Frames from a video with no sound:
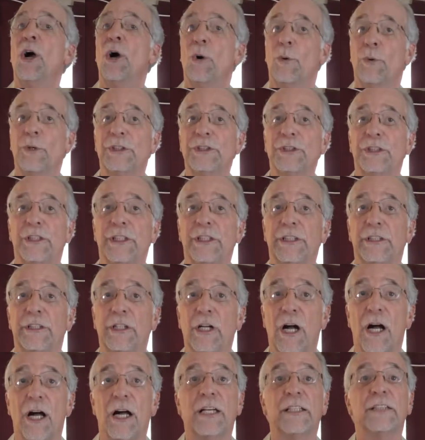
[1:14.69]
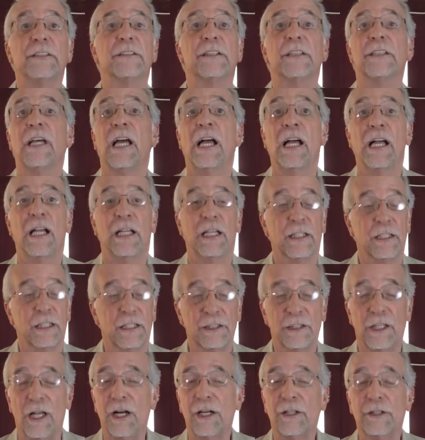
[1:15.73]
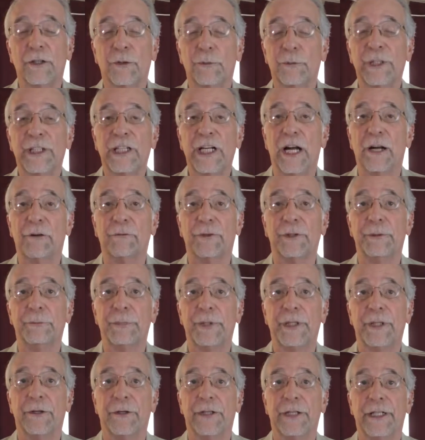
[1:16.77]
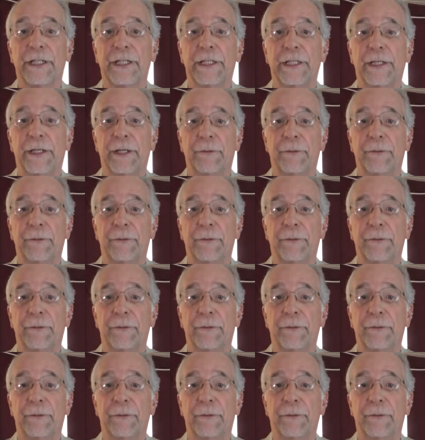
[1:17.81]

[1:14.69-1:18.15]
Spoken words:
which could cause a longer recovery period.